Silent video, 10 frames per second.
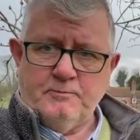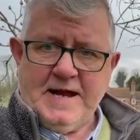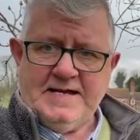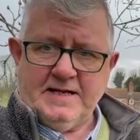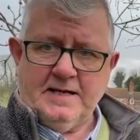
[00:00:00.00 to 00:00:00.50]

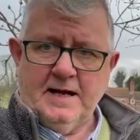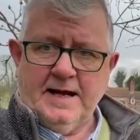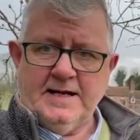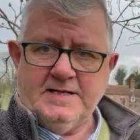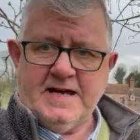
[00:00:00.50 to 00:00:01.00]
beaten
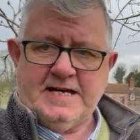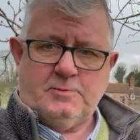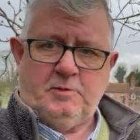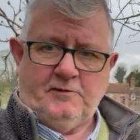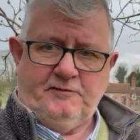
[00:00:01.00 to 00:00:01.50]
in a
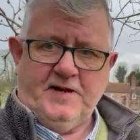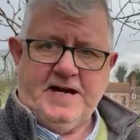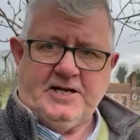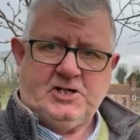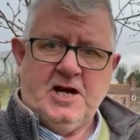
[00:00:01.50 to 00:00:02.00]
desperate
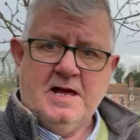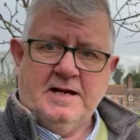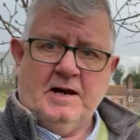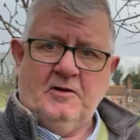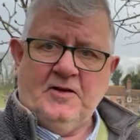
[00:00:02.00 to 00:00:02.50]
finish.
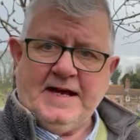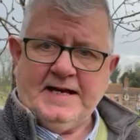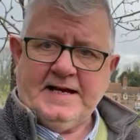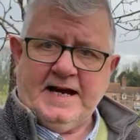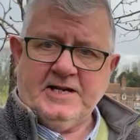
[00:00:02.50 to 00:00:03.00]
Now, on that
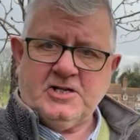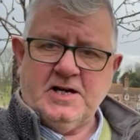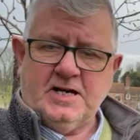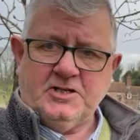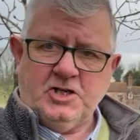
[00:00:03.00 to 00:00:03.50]
occasion,
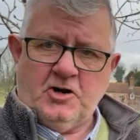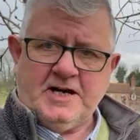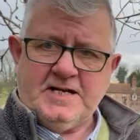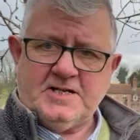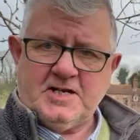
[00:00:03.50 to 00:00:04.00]
her
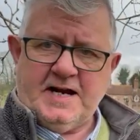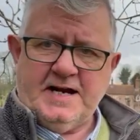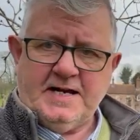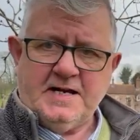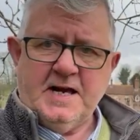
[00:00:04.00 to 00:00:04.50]
jockey
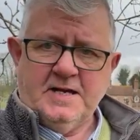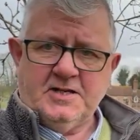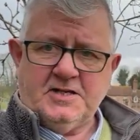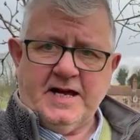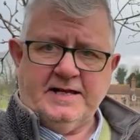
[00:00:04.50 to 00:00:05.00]
decided
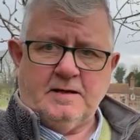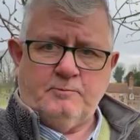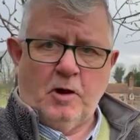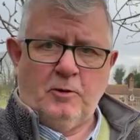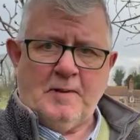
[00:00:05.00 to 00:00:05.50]
to take the
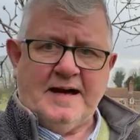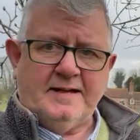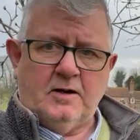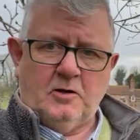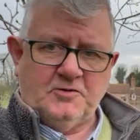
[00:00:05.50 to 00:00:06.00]
bull by
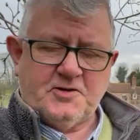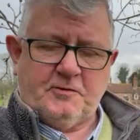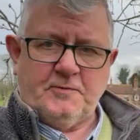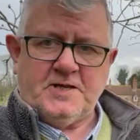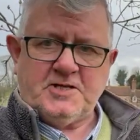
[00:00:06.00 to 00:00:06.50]
the horns
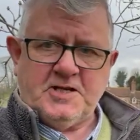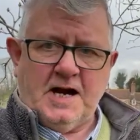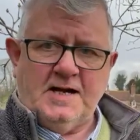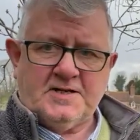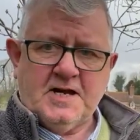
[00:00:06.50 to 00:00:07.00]
from the
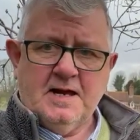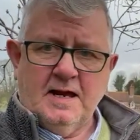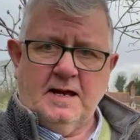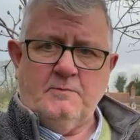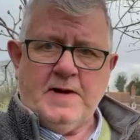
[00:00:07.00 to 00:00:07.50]
start
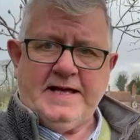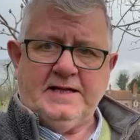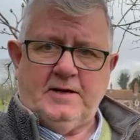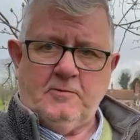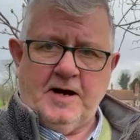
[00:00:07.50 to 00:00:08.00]
and make
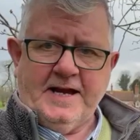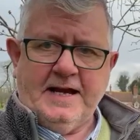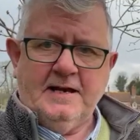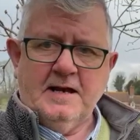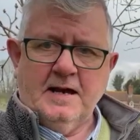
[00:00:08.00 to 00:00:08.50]
the
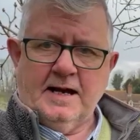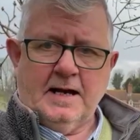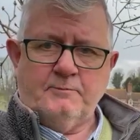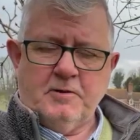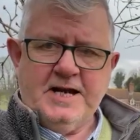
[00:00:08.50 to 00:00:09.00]
running. And
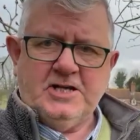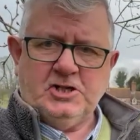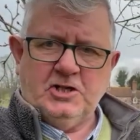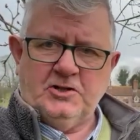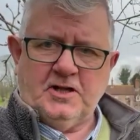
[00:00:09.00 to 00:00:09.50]
I'm pretty
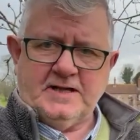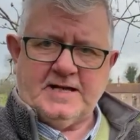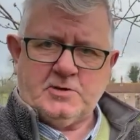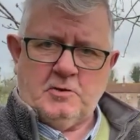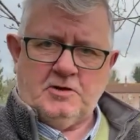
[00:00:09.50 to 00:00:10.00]
sure that
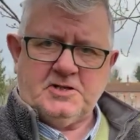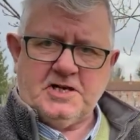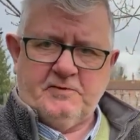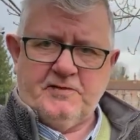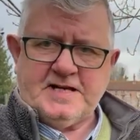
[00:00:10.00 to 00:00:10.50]
that's what
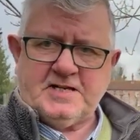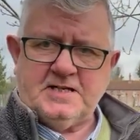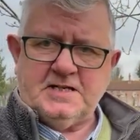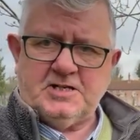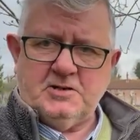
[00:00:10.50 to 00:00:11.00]
Silvestre
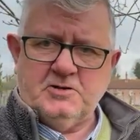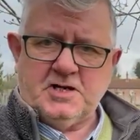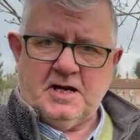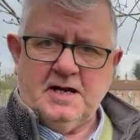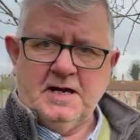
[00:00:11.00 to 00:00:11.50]
de
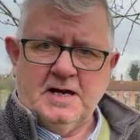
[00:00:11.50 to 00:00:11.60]
Sousa,